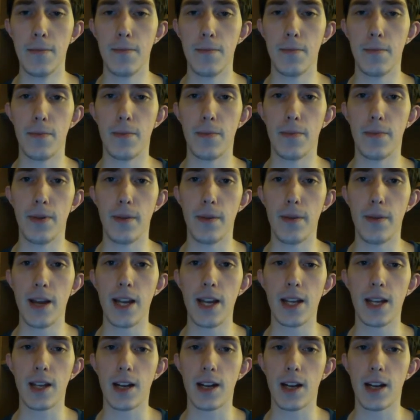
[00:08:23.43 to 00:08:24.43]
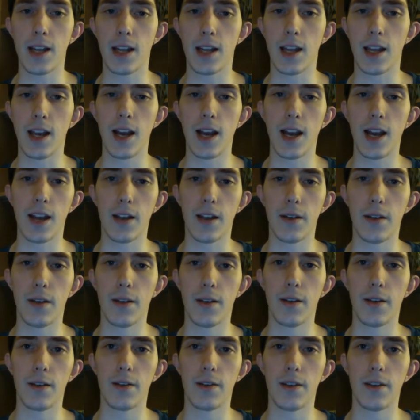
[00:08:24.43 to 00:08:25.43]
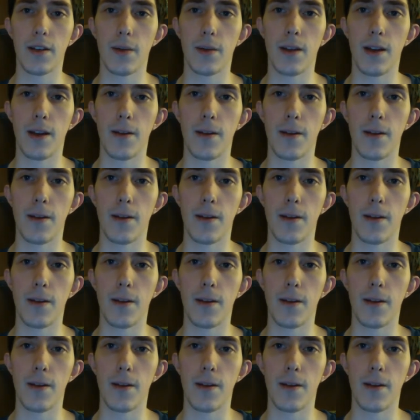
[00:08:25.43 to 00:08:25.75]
But basically, the guy said that